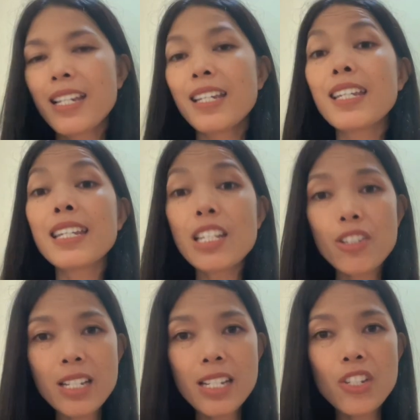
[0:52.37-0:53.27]
In
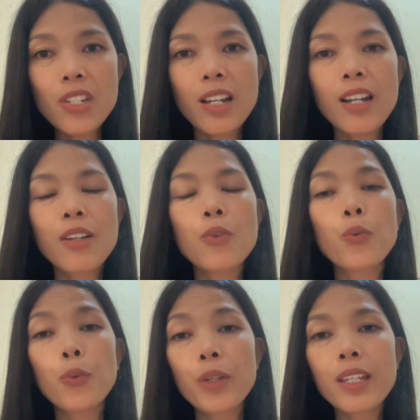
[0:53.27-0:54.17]
Indonesia,
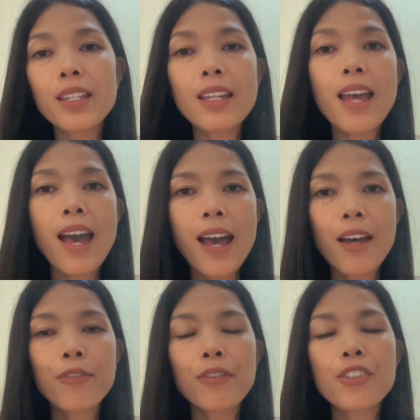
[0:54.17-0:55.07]
we
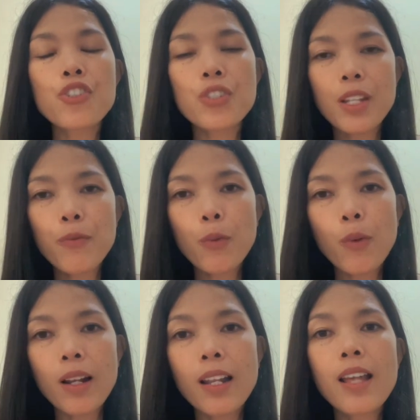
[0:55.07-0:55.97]
have
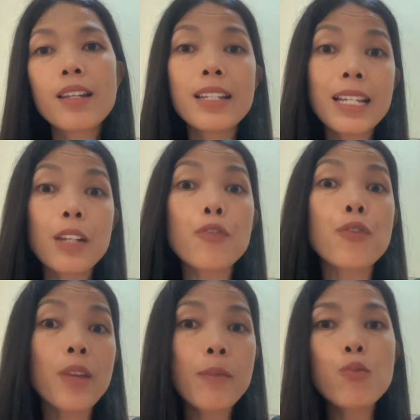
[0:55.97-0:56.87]
several legal
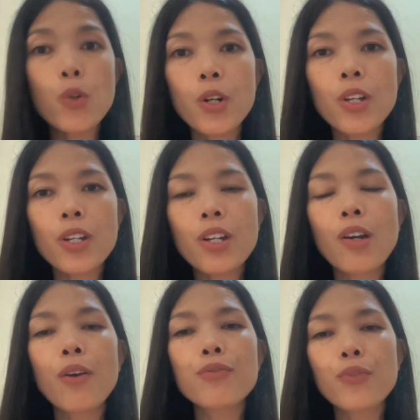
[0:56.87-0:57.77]

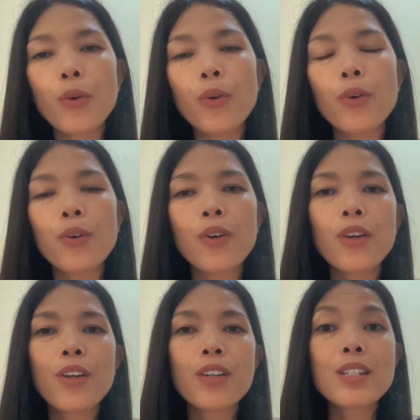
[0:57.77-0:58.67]
framework for
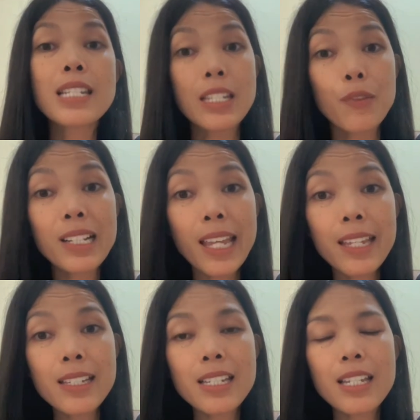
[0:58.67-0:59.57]
civil
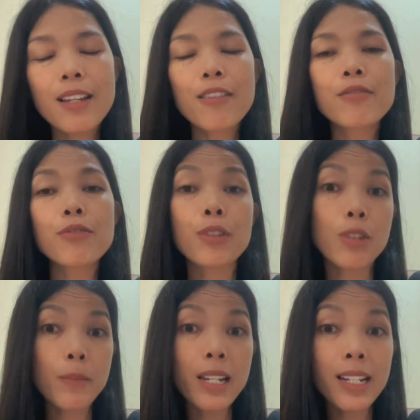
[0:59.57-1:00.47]
case, for
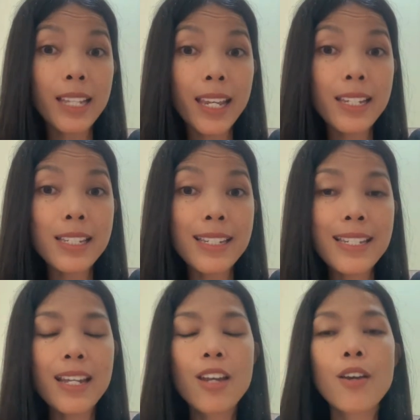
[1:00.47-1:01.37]
criminal
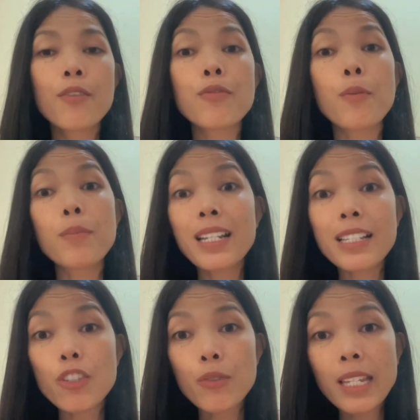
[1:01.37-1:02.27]
case, for
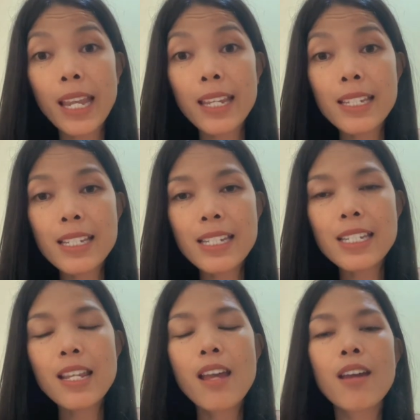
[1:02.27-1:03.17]
military case,